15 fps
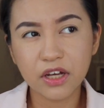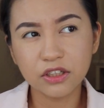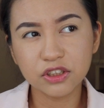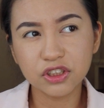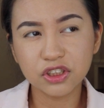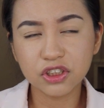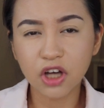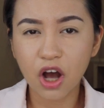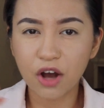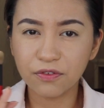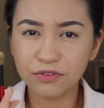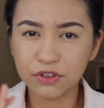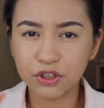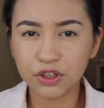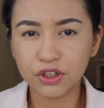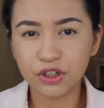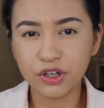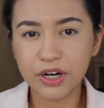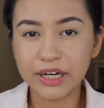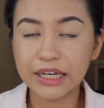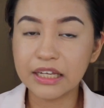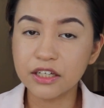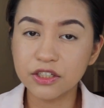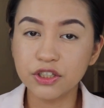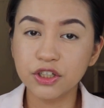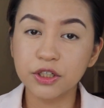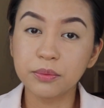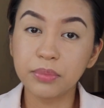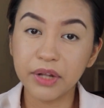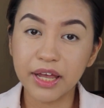softer and
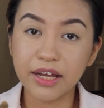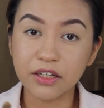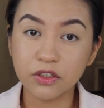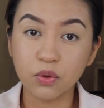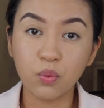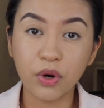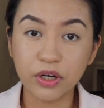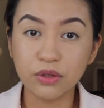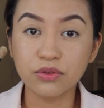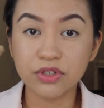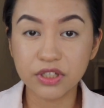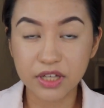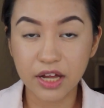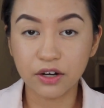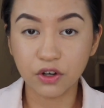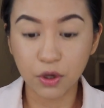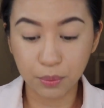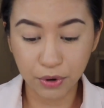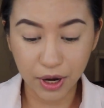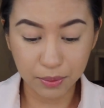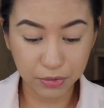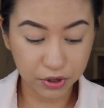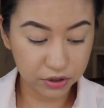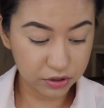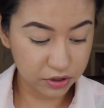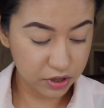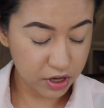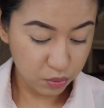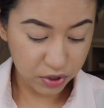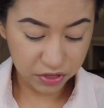easier blend when you set your primer
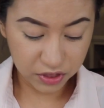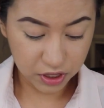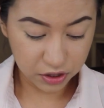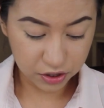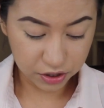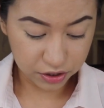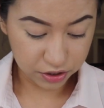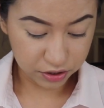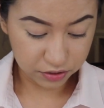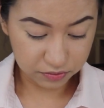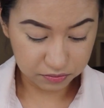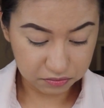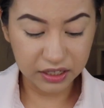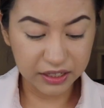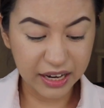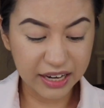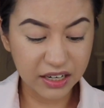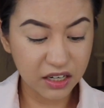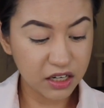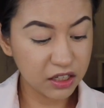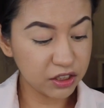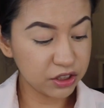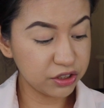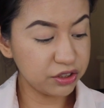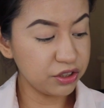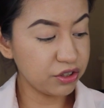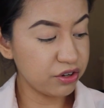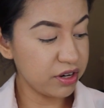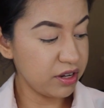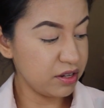with either a light color in
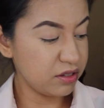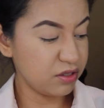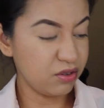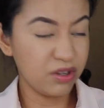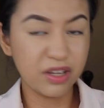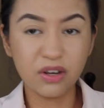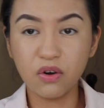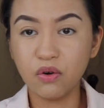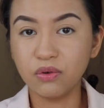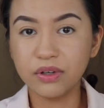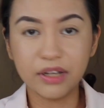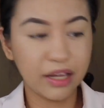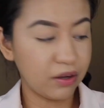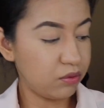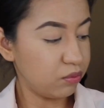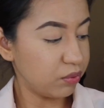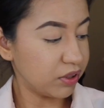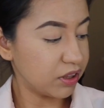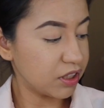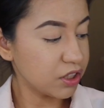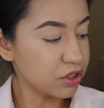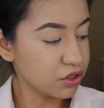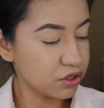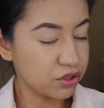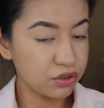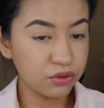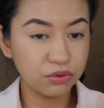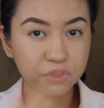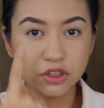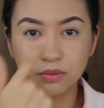your crease, so you can go in like these
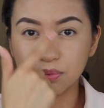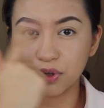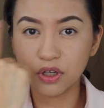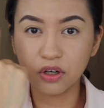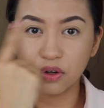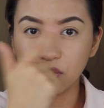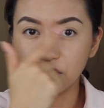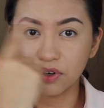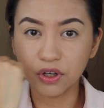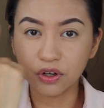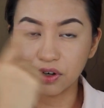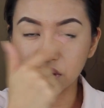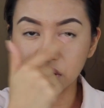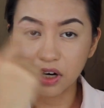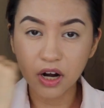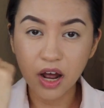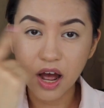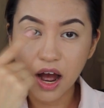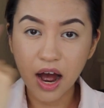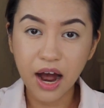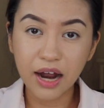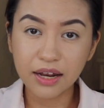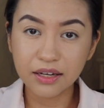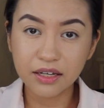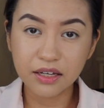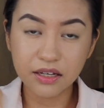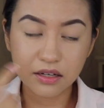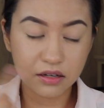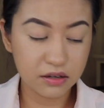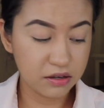two, just put it all over your
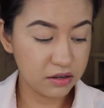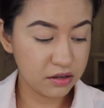eyelid